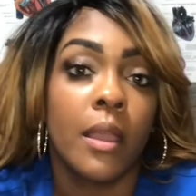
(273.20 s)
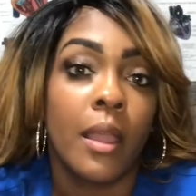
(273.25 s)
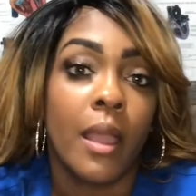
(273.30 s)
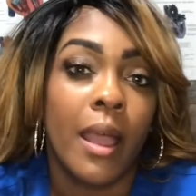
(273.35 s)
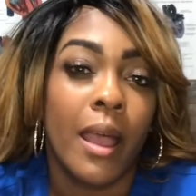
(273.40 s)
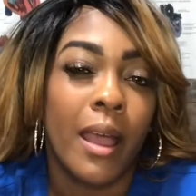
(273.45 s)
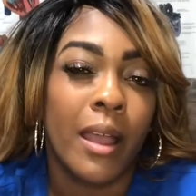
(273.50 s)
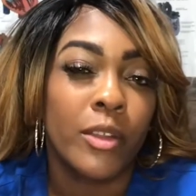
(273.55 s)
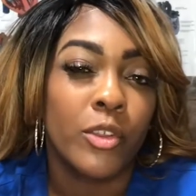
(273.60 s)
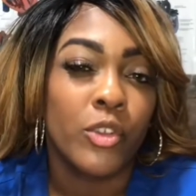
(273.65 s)

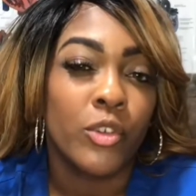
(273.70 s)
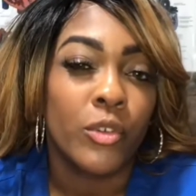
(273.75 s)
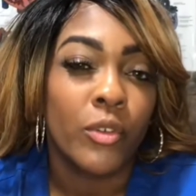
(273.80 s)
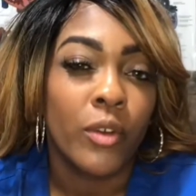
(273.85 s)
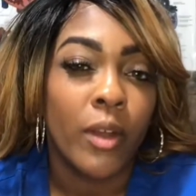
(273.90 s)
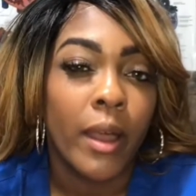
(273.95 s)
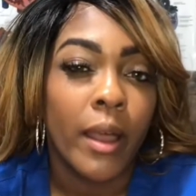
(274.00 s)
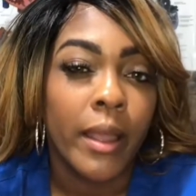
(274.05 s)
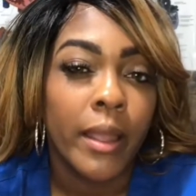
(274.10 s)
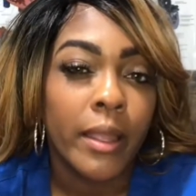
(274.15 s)
I
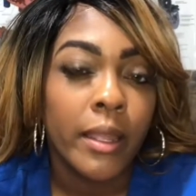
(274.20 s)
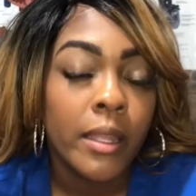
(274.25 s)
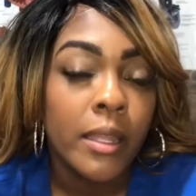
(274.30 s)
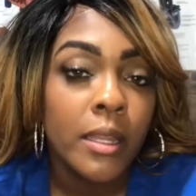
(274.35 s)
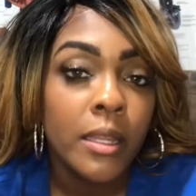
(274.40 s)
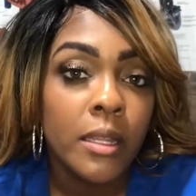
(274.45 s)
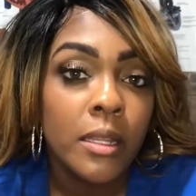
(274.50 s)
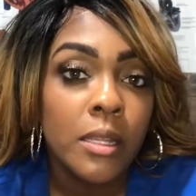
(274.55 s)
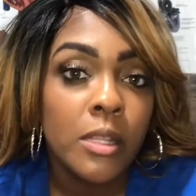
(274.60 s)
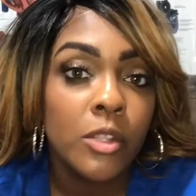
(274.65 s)
try,
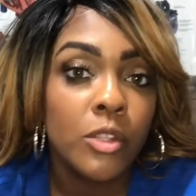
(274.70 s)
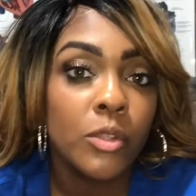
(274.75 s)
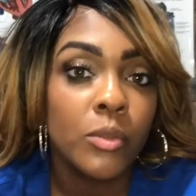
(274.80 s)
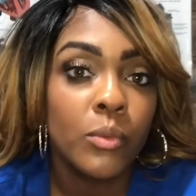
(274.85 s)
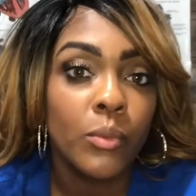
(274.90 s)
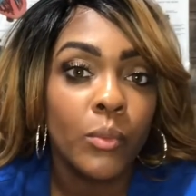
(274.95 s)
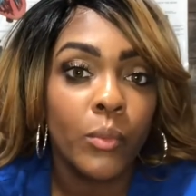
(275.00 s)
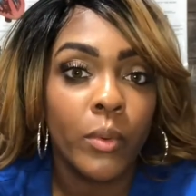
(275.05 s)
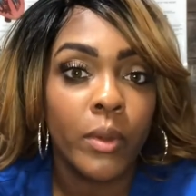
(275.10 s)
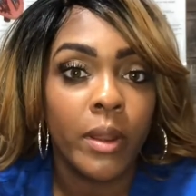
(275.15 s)

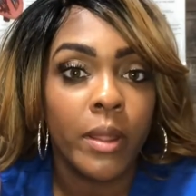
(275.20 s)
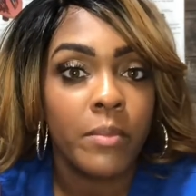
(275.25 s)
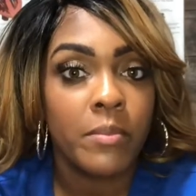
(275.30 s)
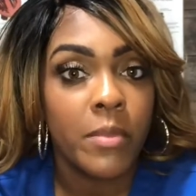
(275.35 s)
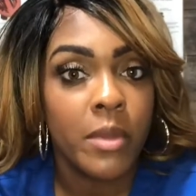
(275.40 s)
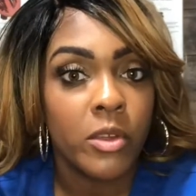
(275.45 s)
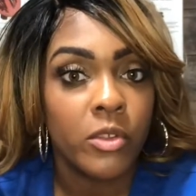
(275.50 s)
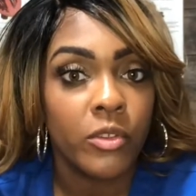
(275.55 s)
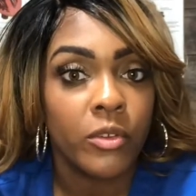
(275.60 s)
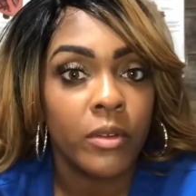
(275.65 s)
when I'm
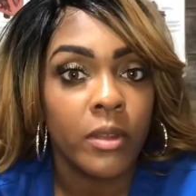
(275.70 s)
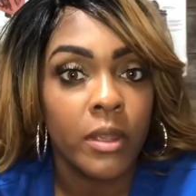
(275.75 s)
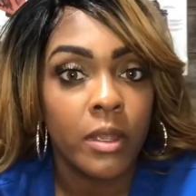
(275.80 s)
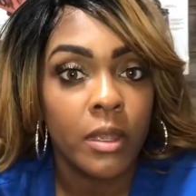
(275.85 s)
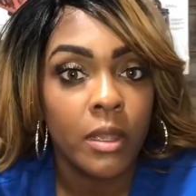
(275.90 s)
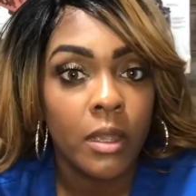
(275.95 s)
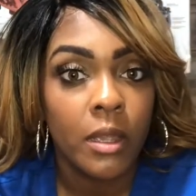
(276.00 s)
measuring